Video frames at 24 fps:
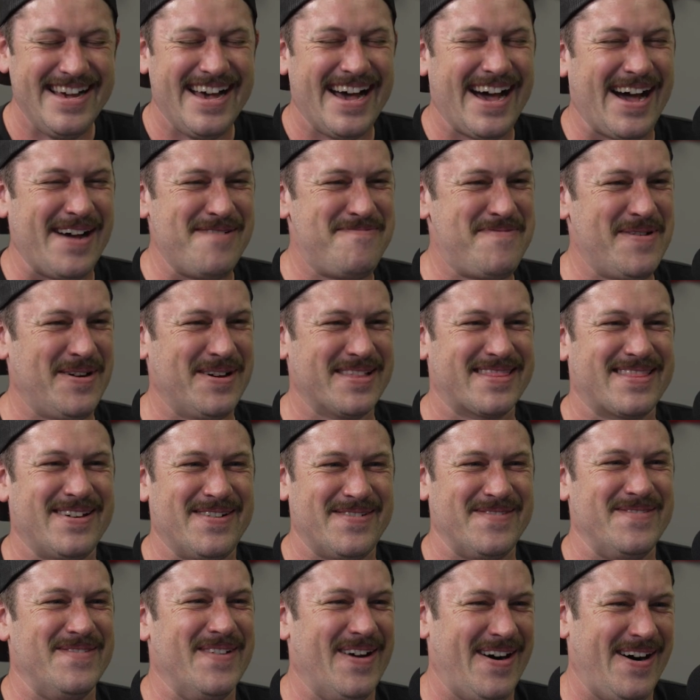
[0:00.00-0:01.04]
I put
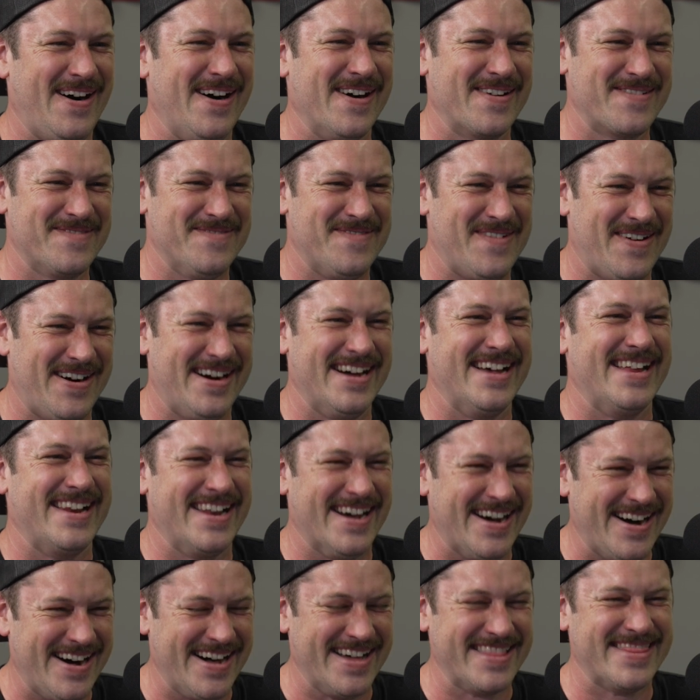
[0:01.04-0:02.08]
the wrong one
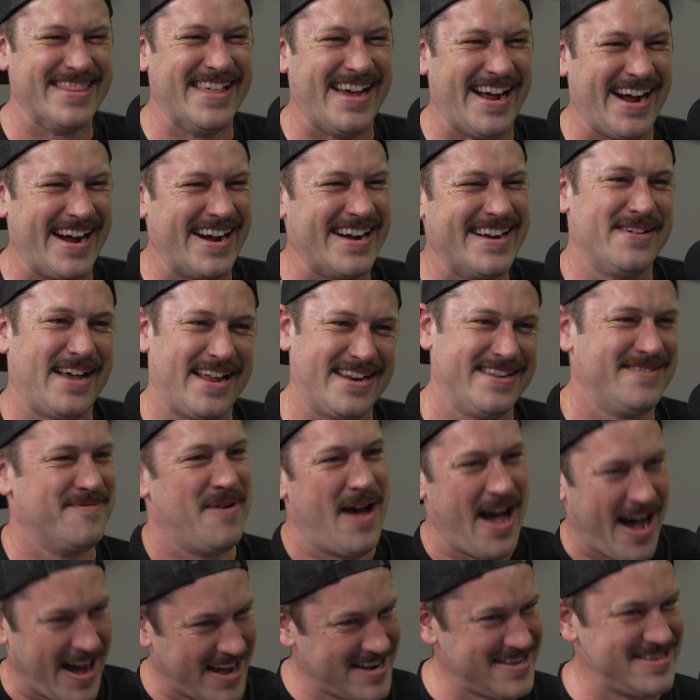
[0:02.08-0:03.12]
on there. Had to
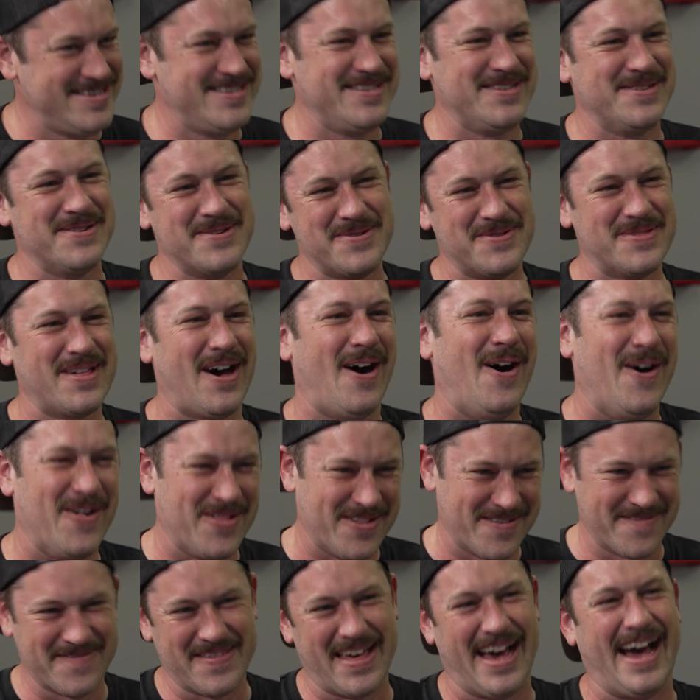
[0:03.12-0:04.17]
undo all
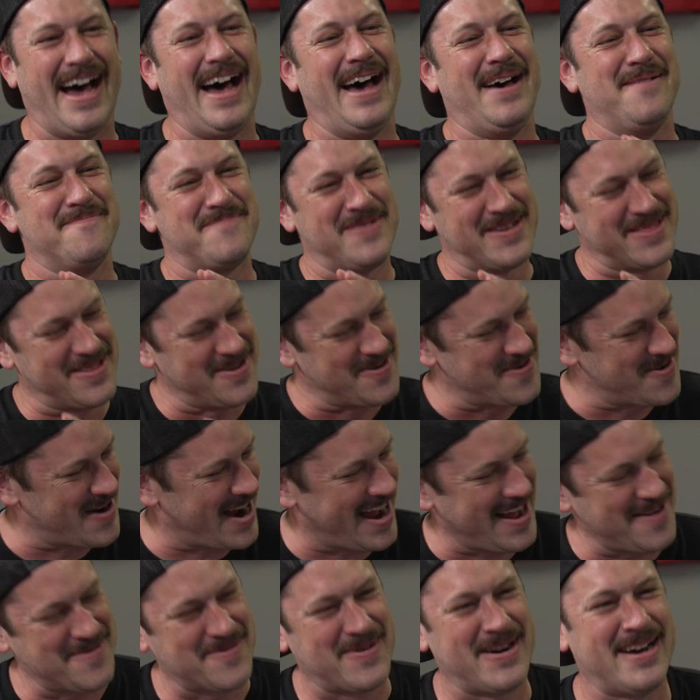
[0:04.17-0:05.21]
of that, put the
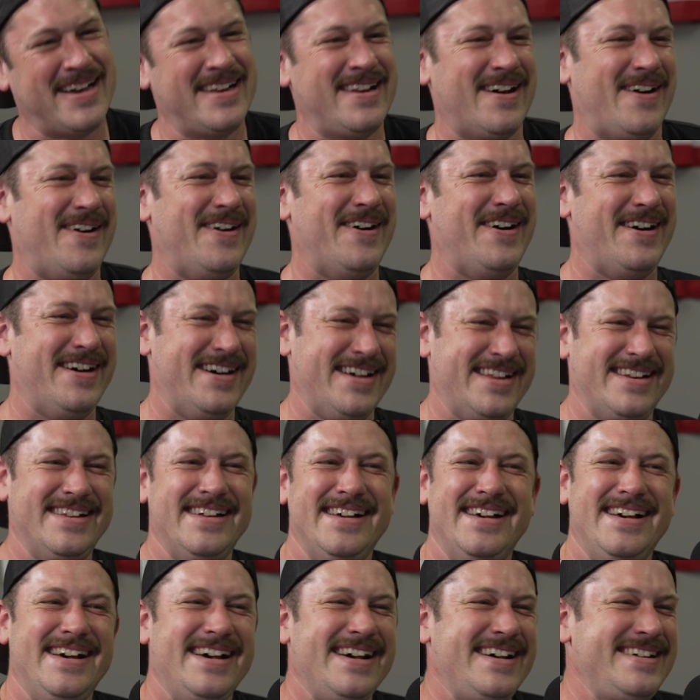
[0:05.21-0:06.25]
right one on.
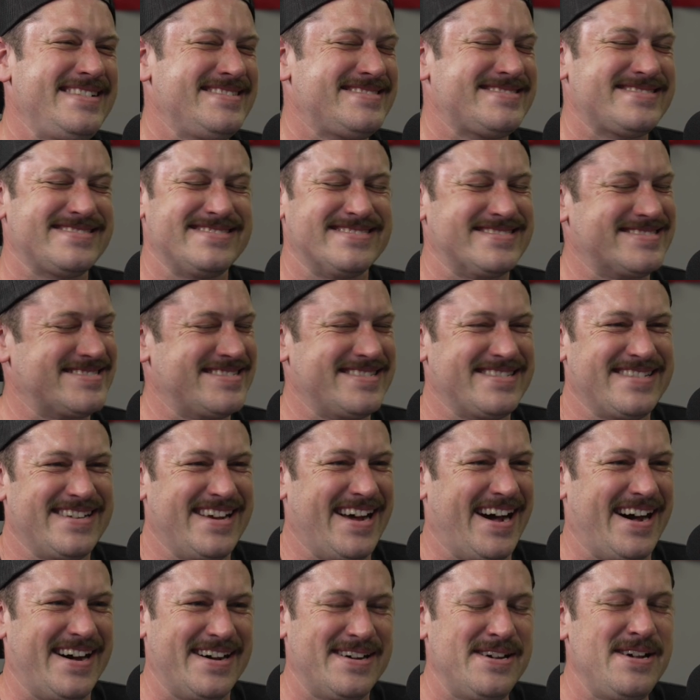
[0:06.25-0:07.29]
It's just,
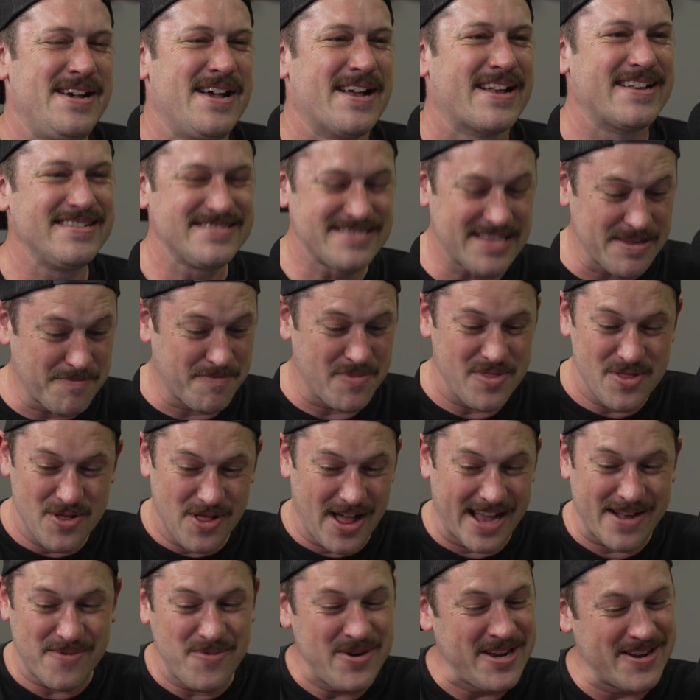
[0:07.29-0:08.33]
Because
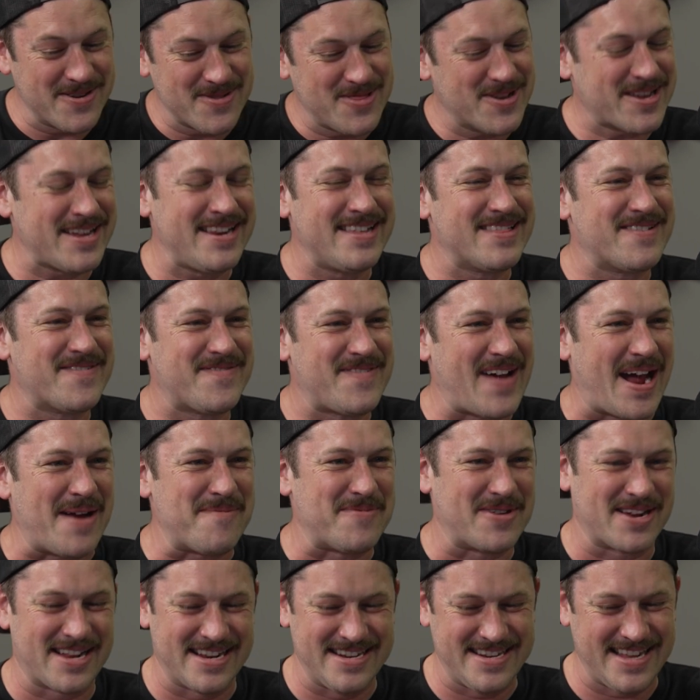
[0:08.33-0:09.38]
when you're looking at the
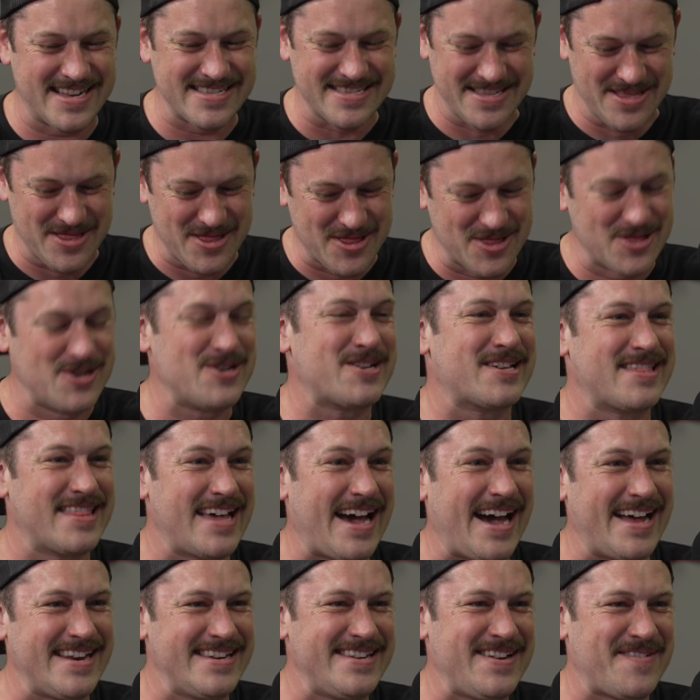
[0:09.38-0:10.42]
fabric, it doesn't look
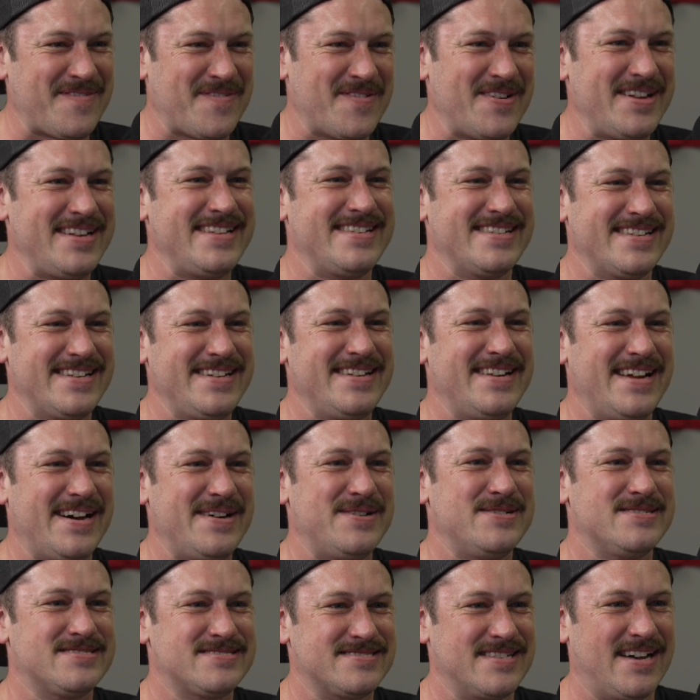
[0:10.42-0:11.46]
that different.
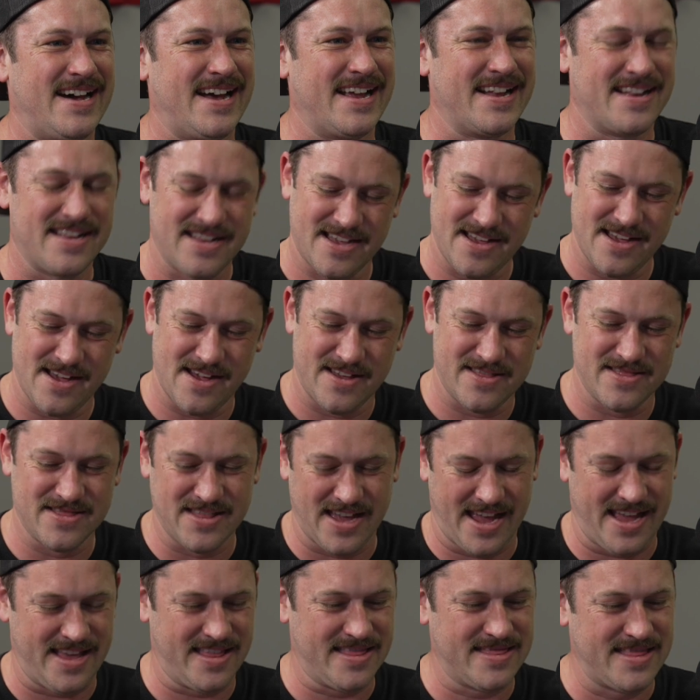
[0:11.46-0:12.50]
It's like,
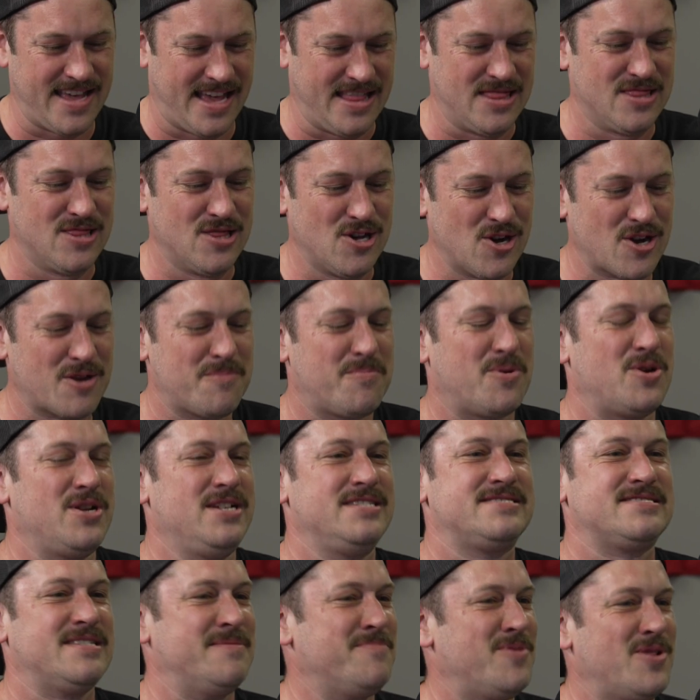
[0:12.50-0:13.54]
they look pretty
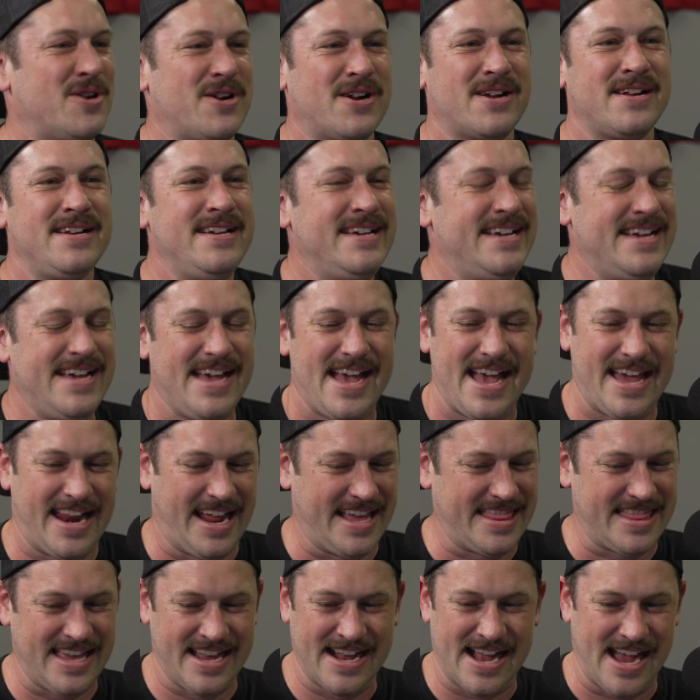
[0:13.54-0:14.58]
similar. And
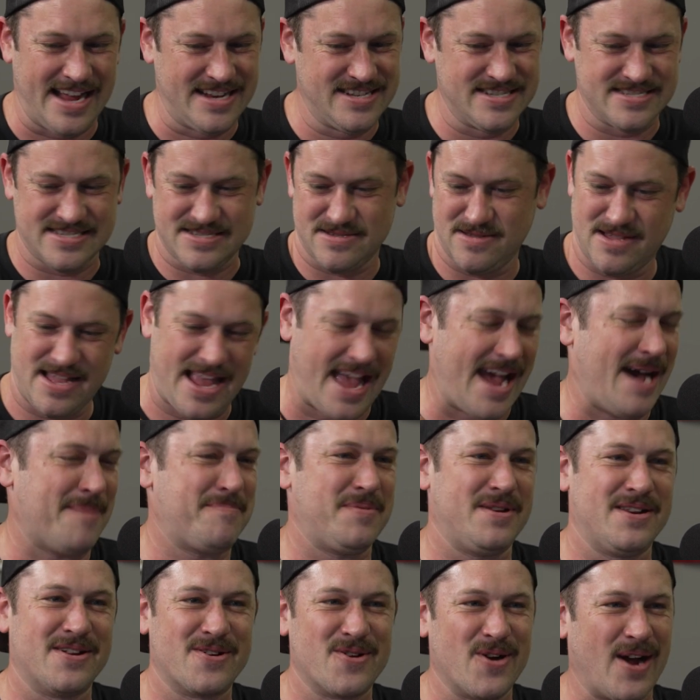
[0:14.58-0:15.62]
I think I just
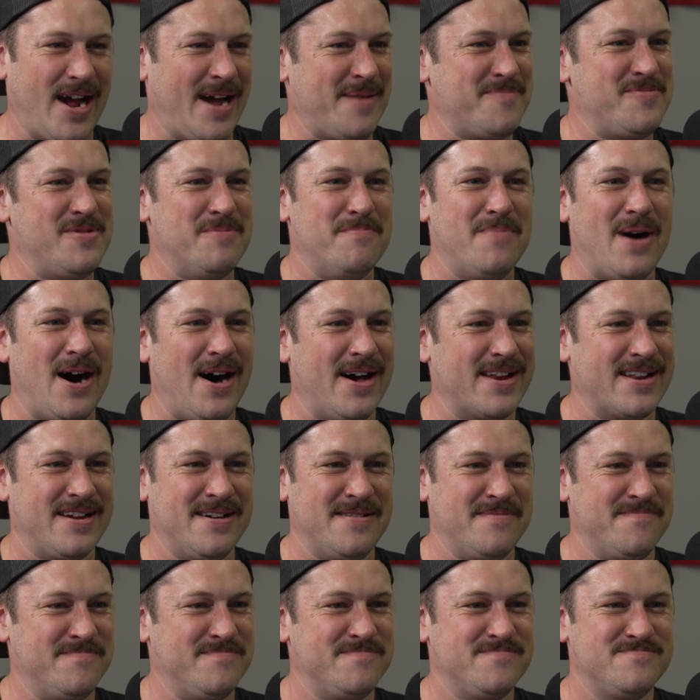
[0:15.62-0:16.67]
happened to grab the
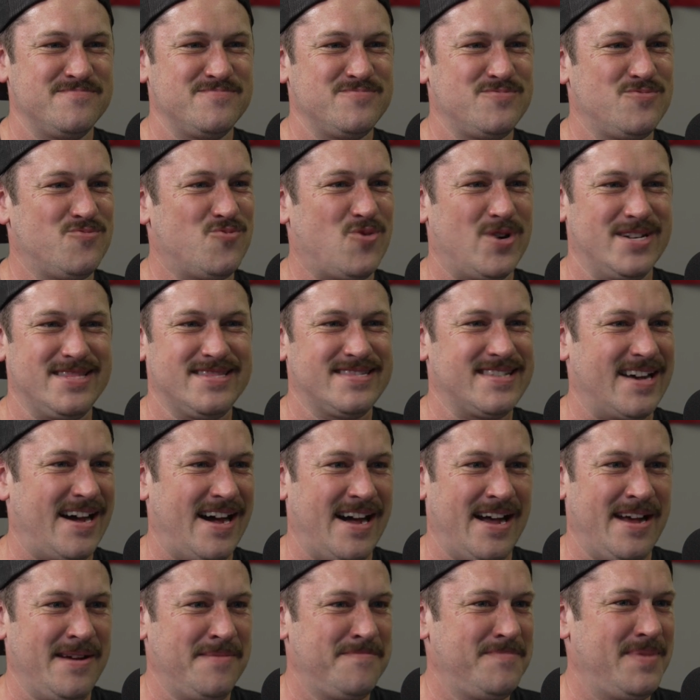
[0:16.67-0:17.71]
bottom one
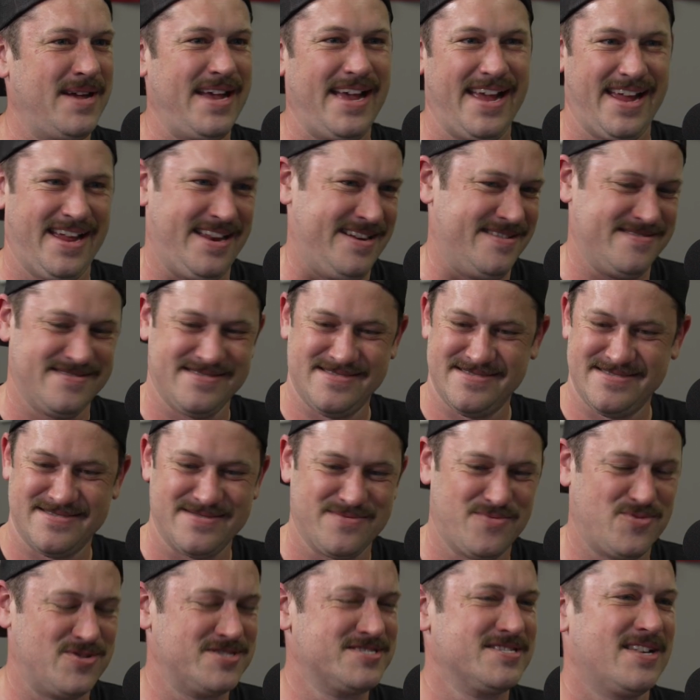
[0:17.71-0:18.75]
time and
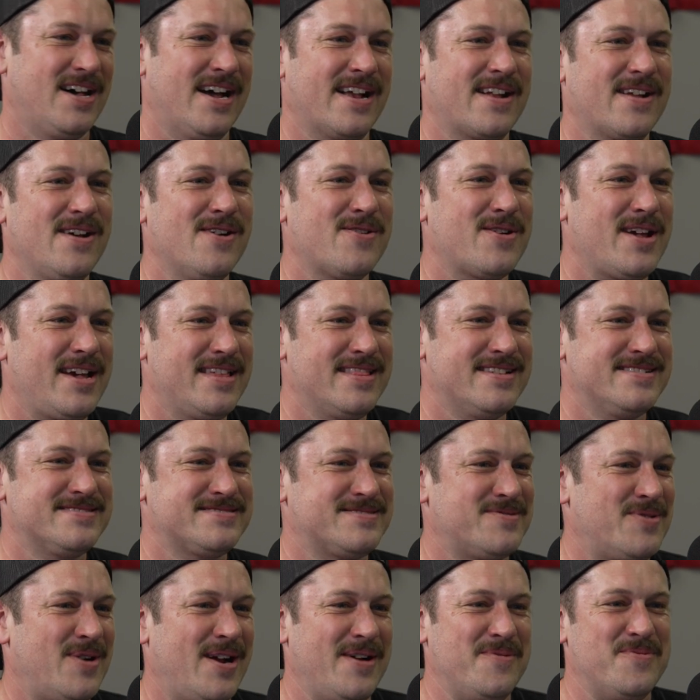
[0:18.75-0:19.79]
was like, okay, this is
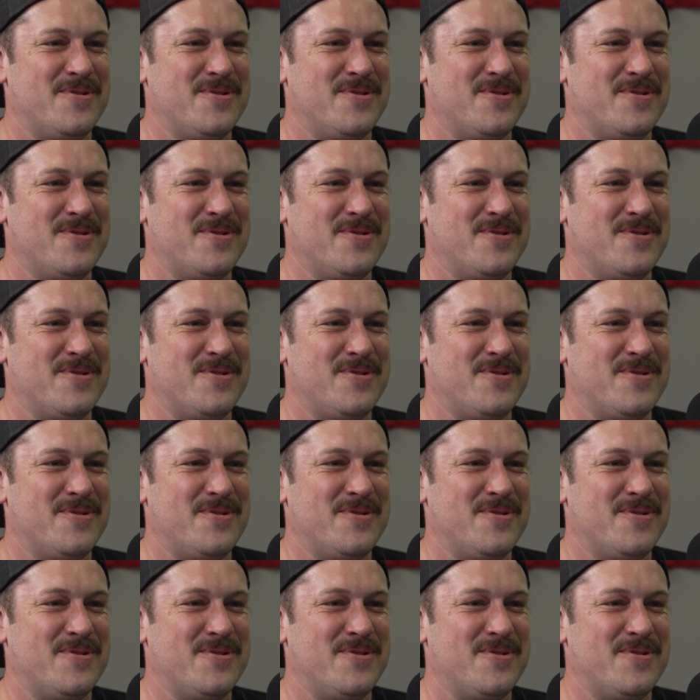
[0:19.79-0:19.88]
the right